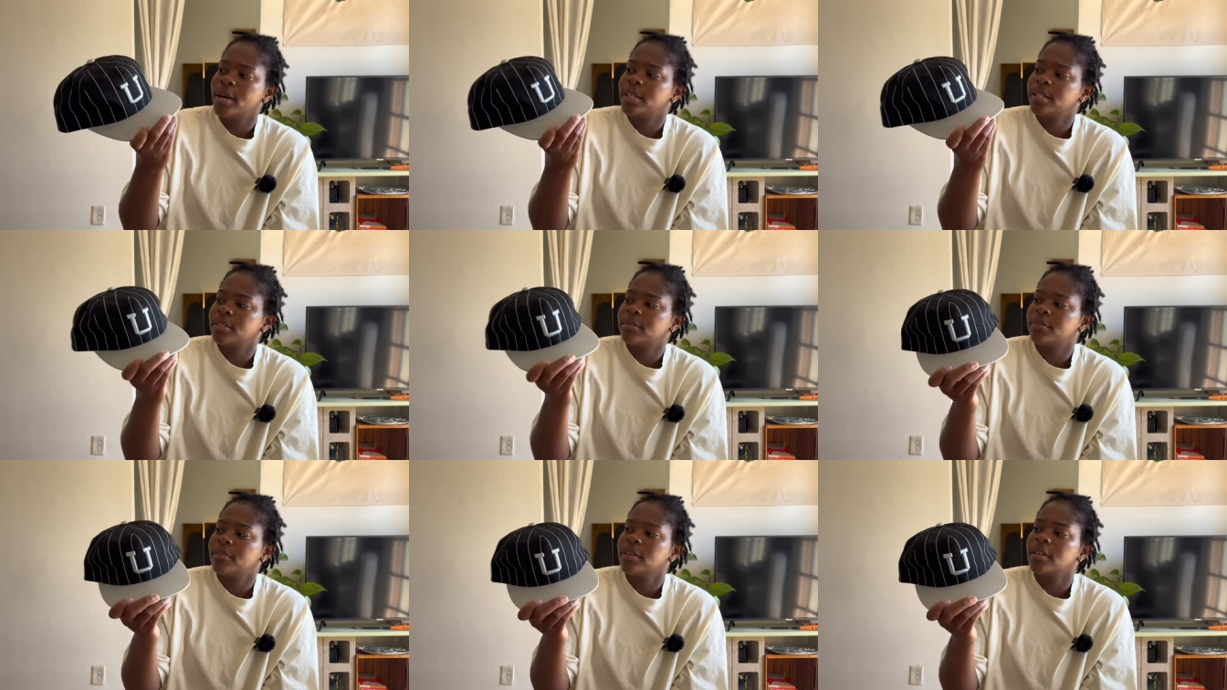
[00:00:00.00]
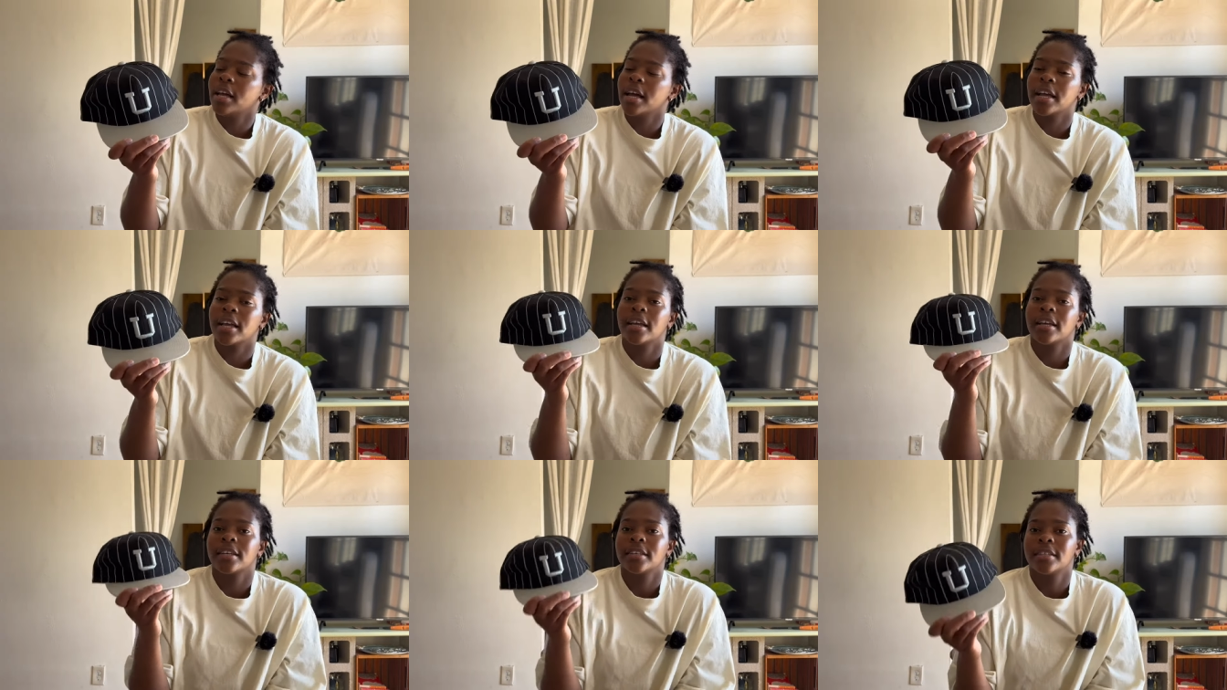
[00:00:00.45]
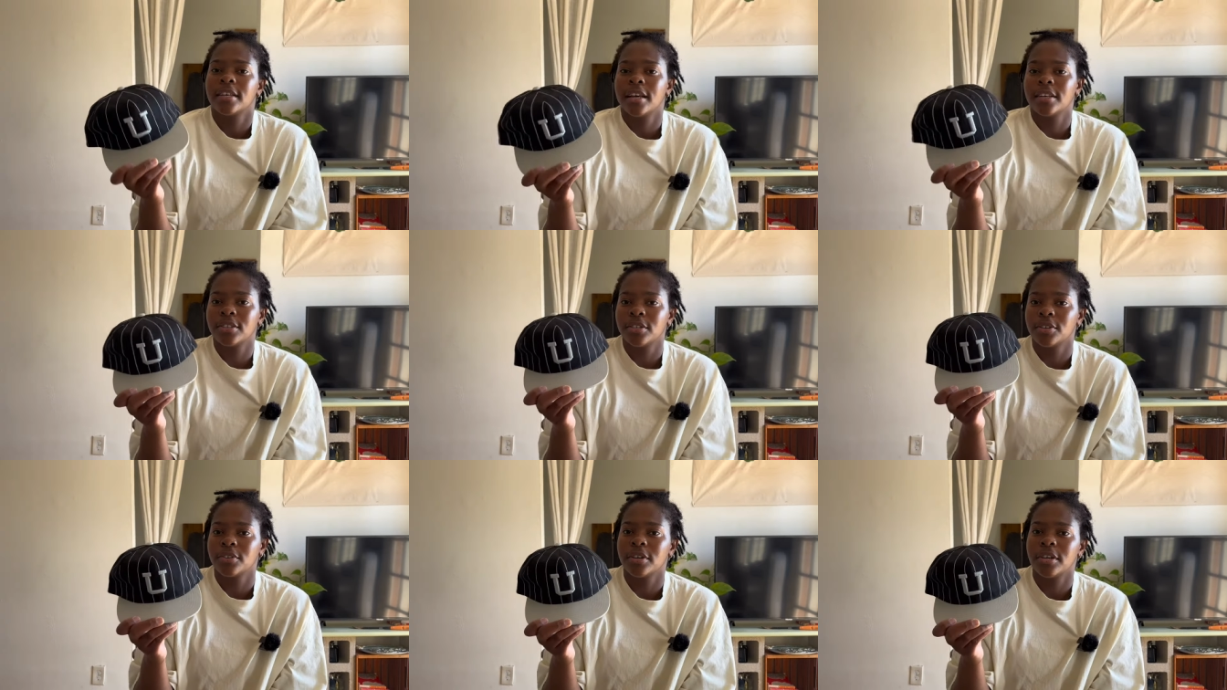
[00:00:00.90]
just feel like
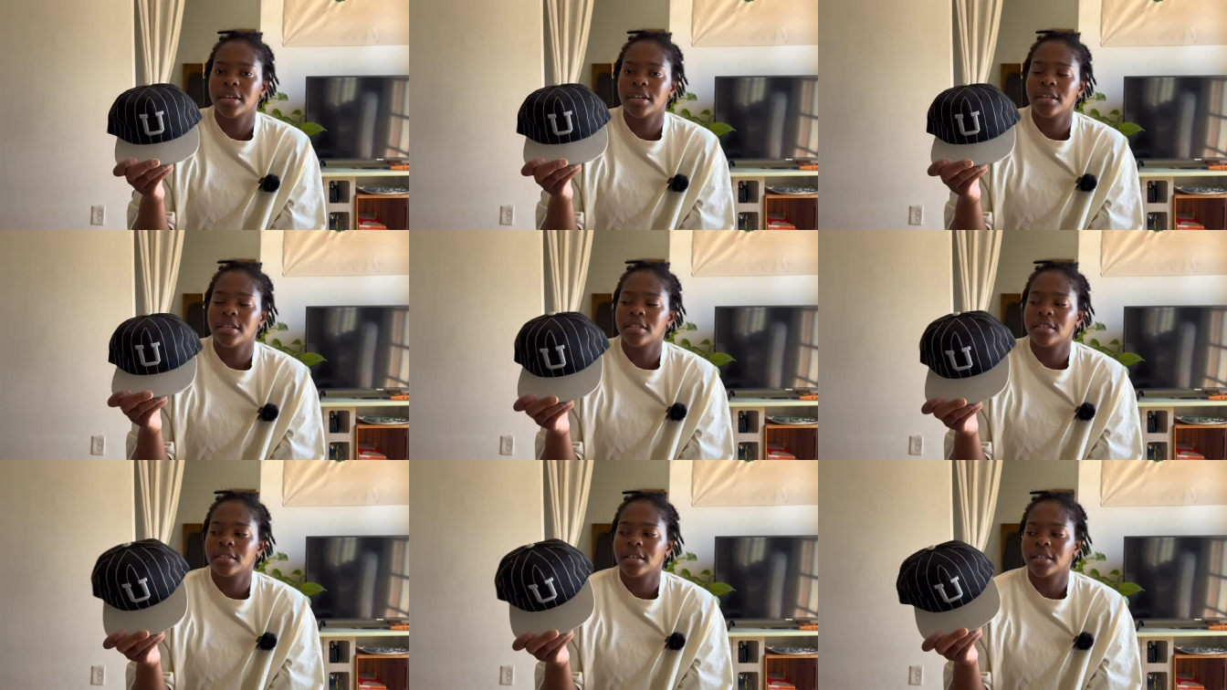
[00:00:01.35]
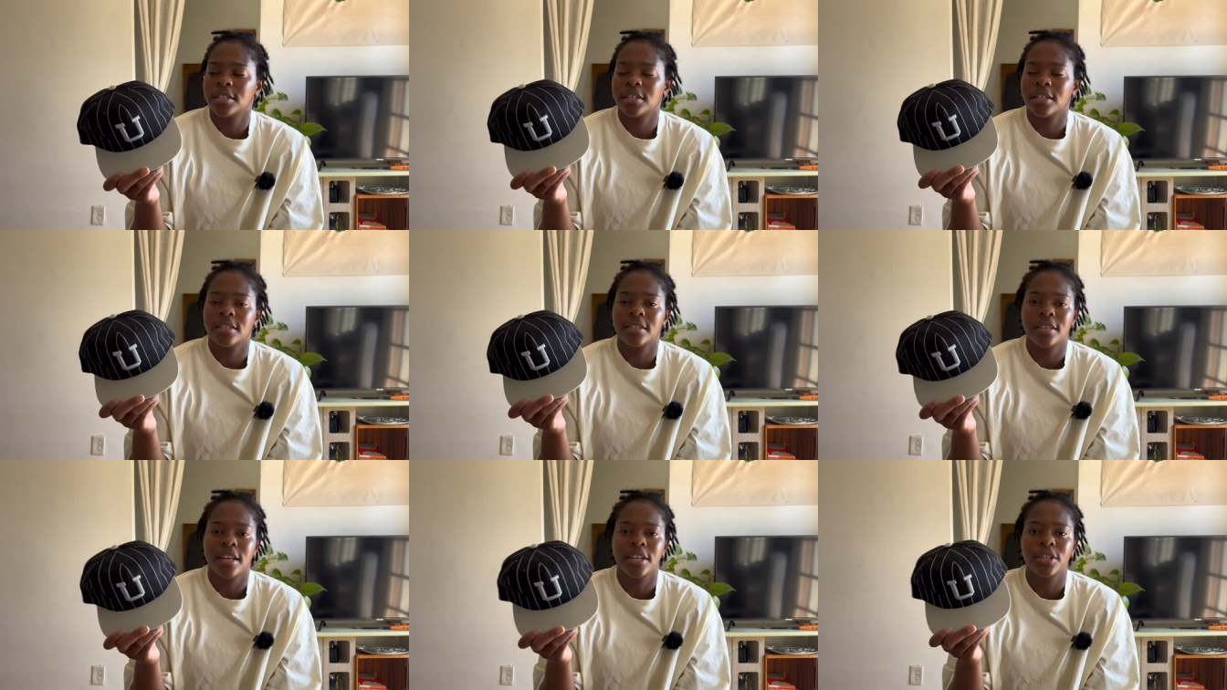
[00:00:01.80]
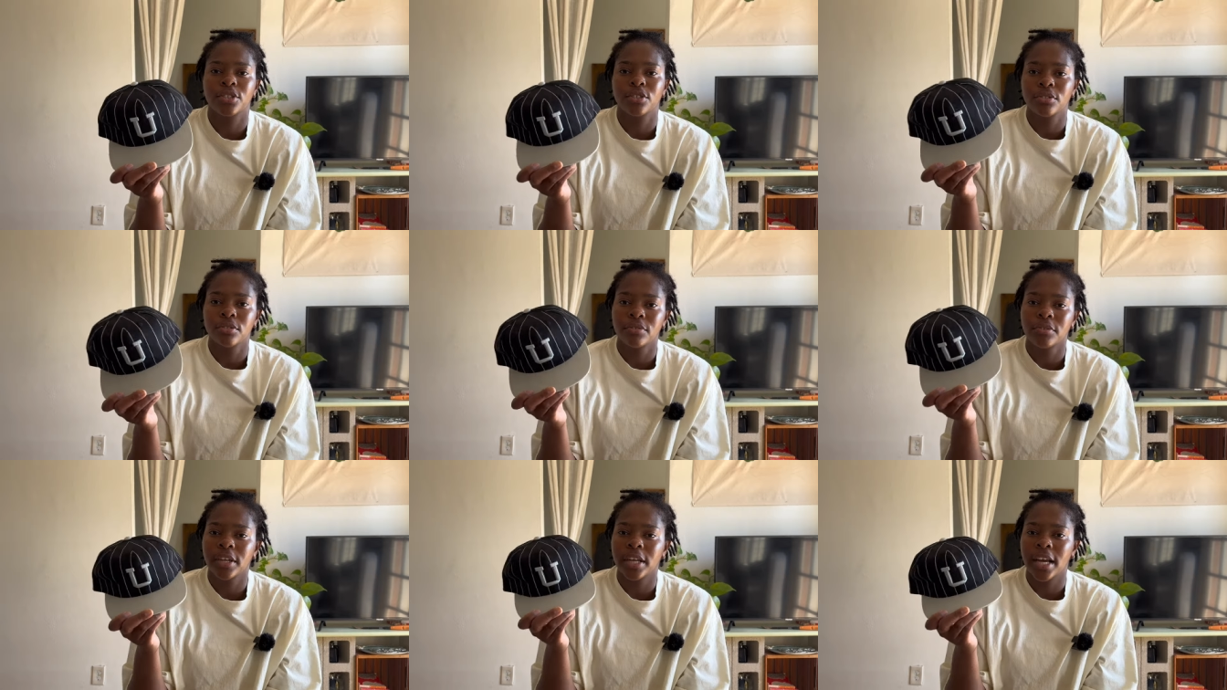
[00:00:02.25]
accessories such as like
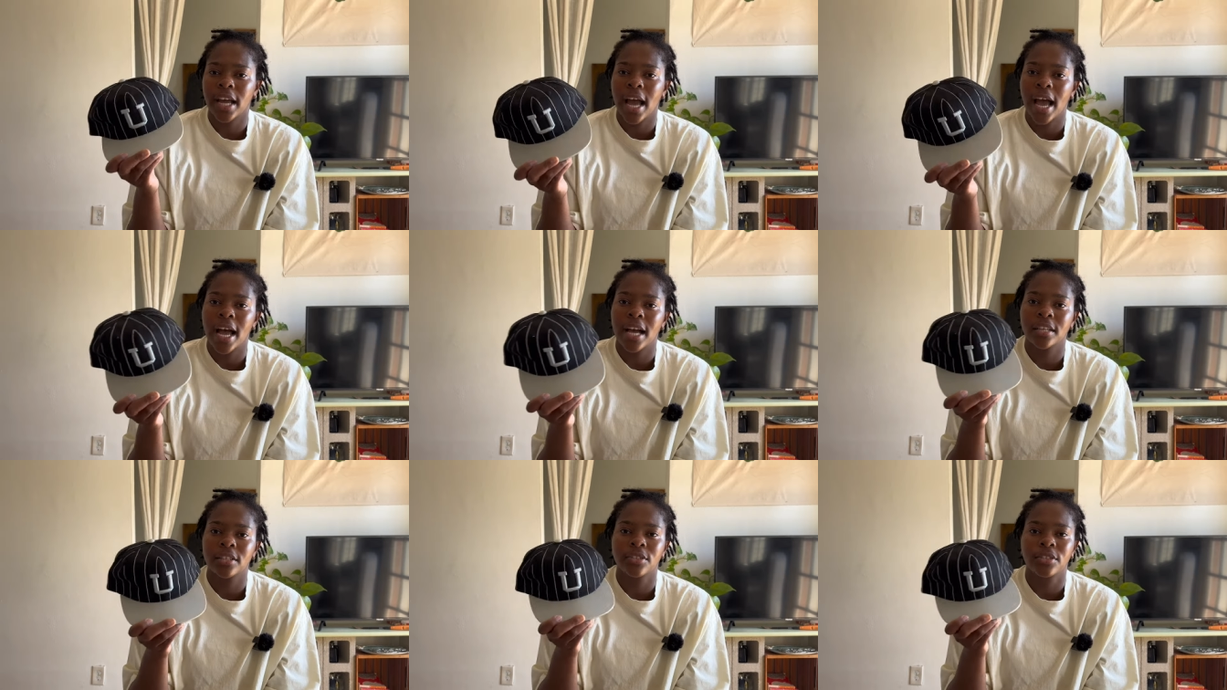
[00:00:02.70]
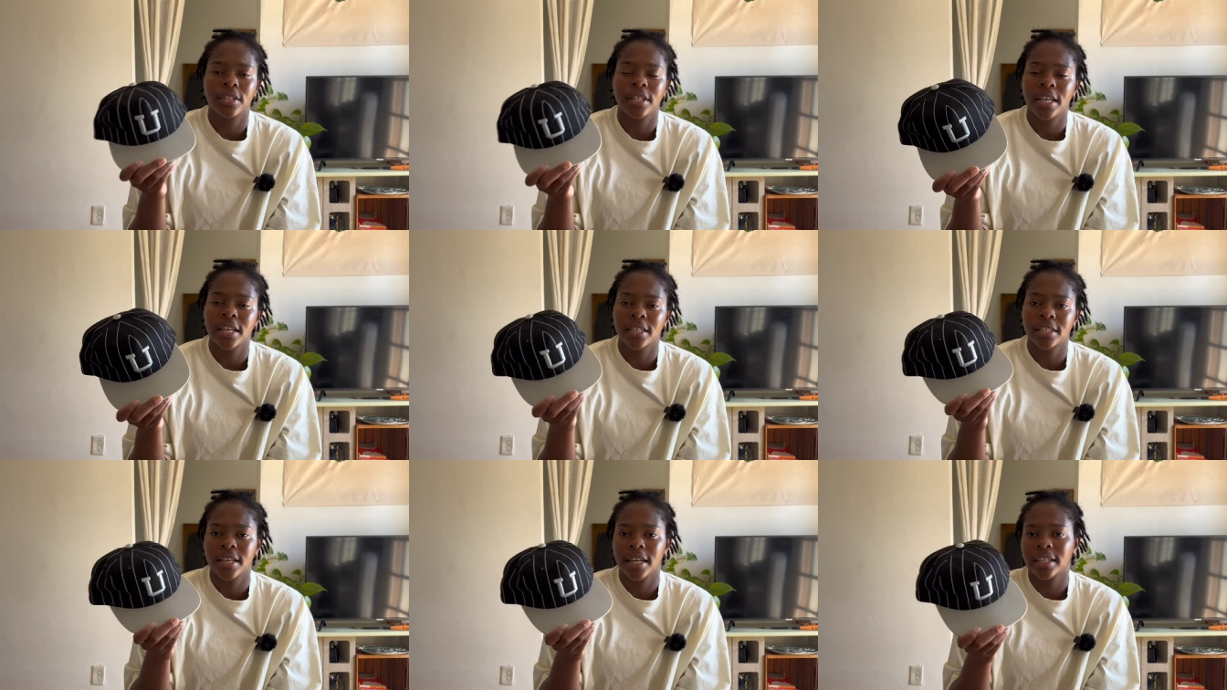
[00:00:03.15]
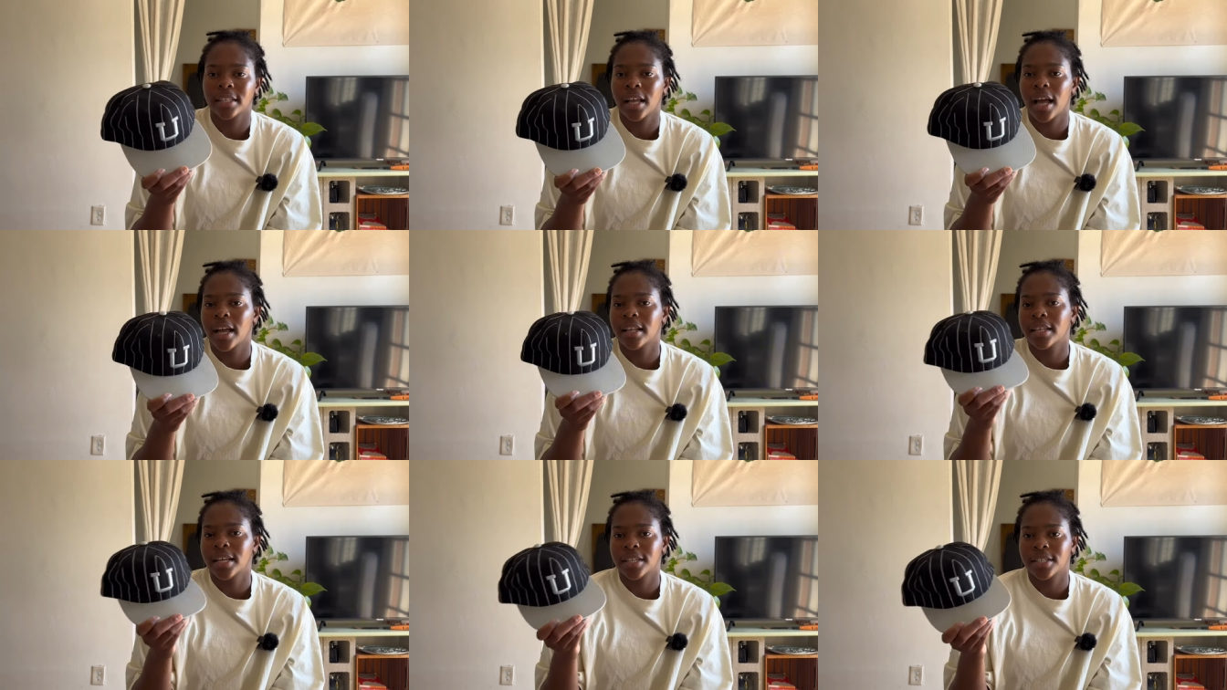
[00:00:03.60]
jewelry, hats, or things like
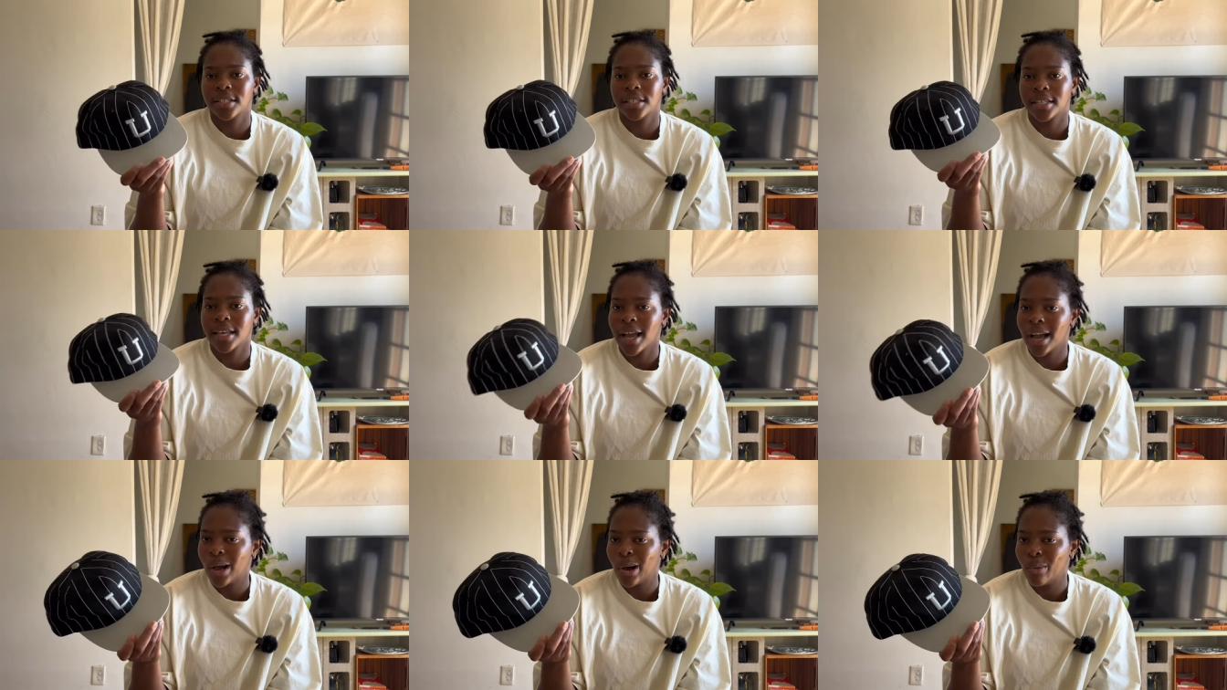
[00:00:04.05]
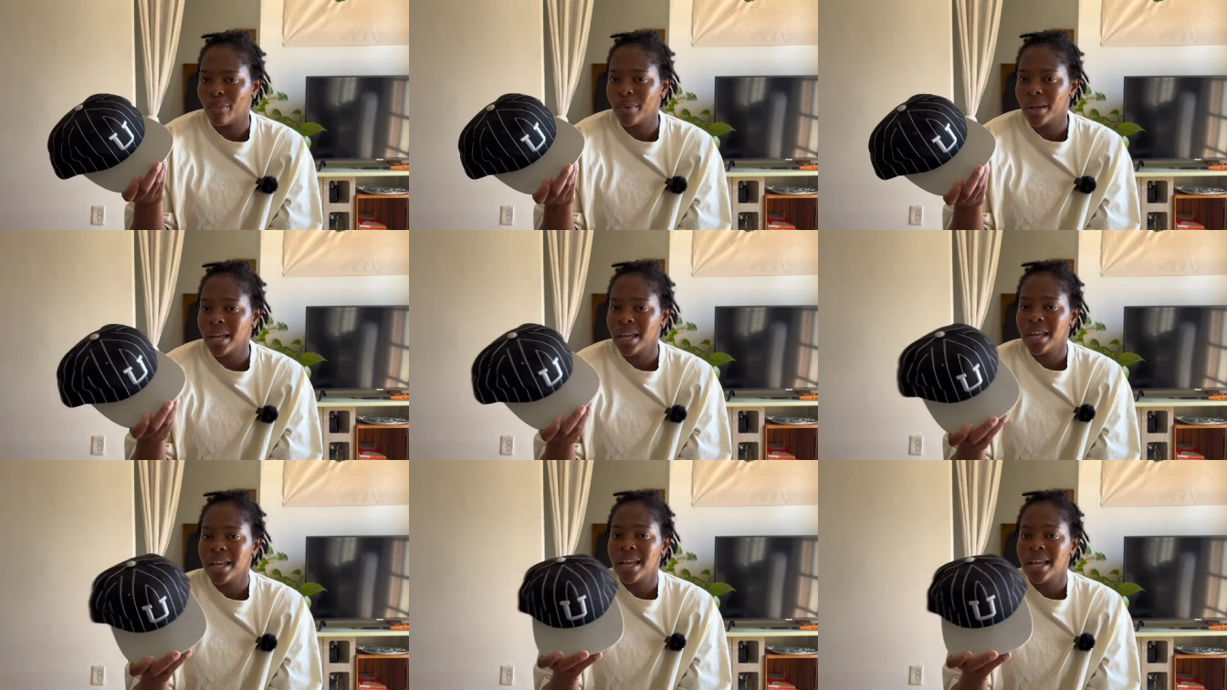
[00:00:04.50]
that, they just help